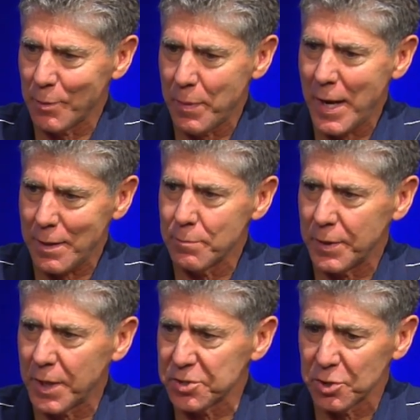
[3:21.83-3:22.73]
paint
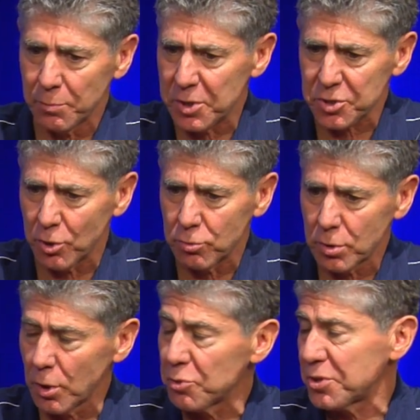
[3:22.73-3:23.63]
because he'll be so
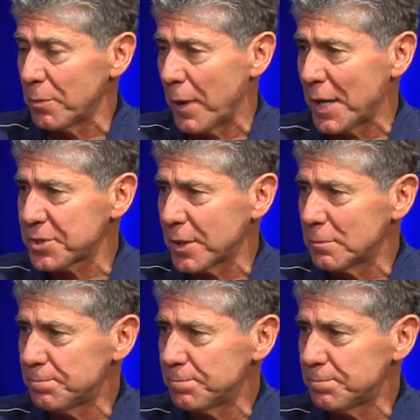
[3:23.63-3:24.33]
close to the basket.